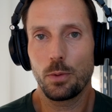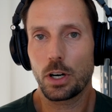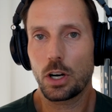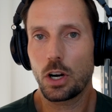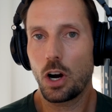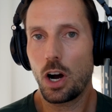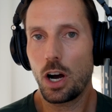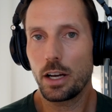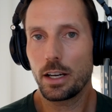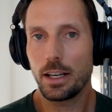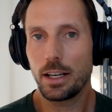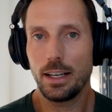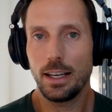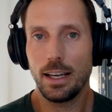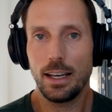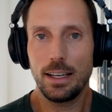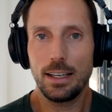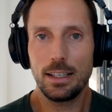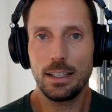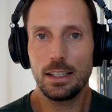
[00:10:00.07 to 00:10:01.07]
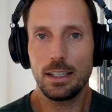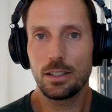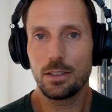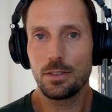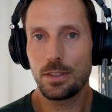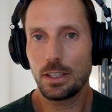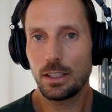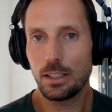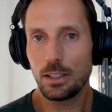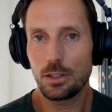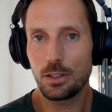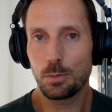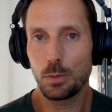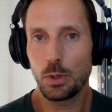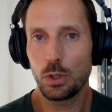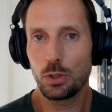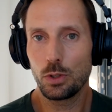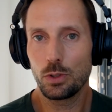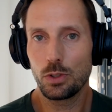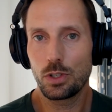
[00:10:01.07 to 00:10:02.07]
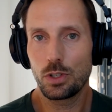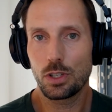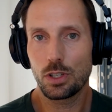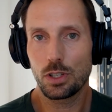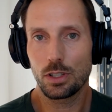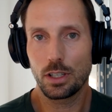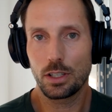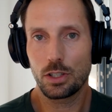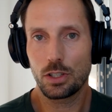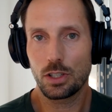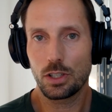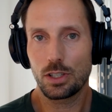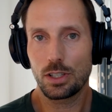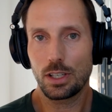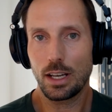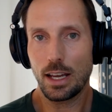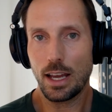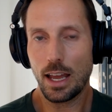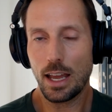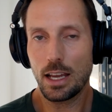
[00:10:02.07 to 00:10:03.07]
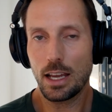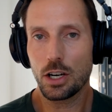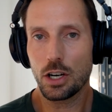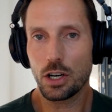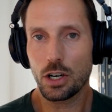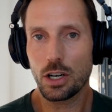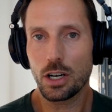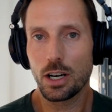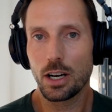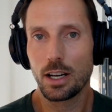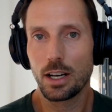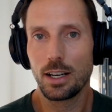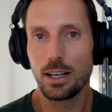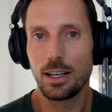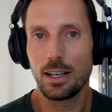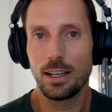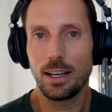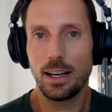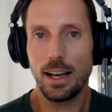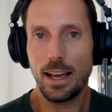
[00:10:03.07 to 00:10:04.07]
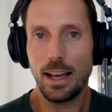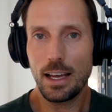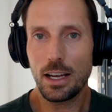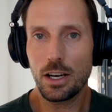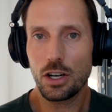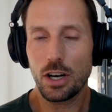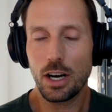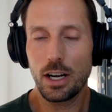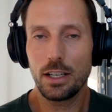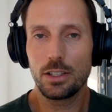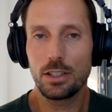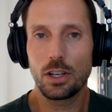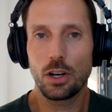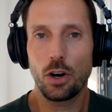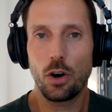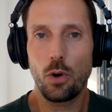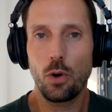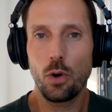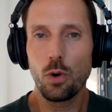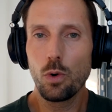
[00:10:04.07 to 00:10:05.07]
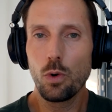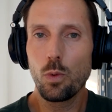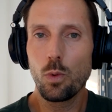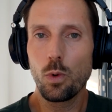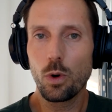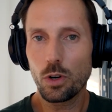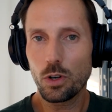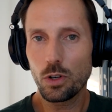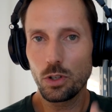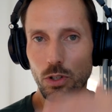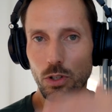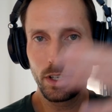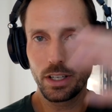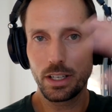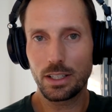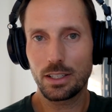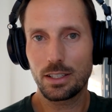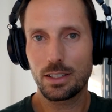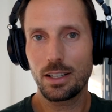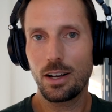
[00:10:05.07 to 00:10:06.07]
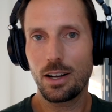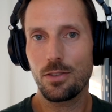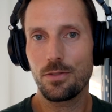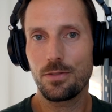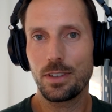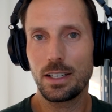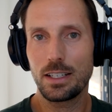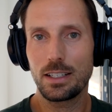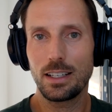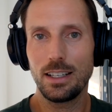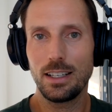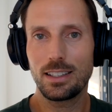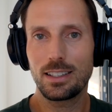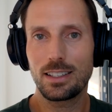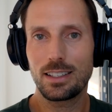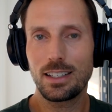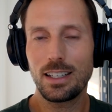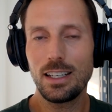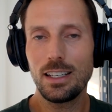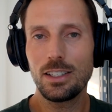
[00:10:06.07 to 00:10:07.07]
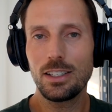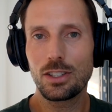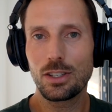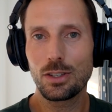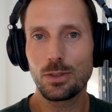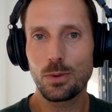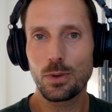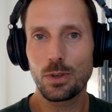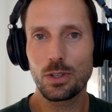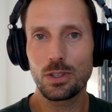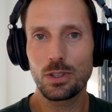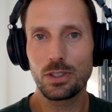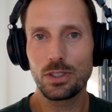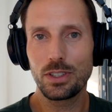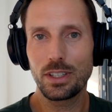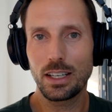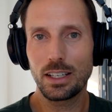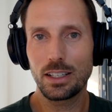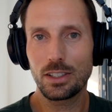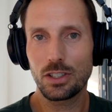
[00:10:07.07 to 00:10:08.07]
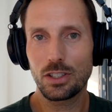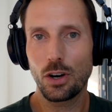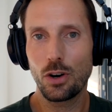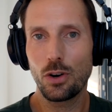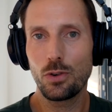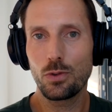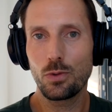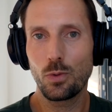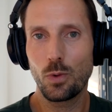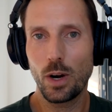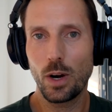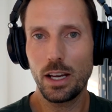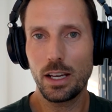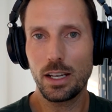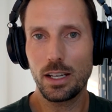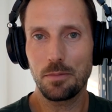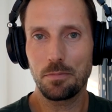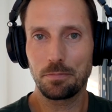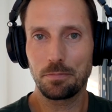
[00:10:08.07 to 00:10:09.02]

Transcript: caught in any of these moods, let's just say anger is a whole world in itself. It sees the world in its own way.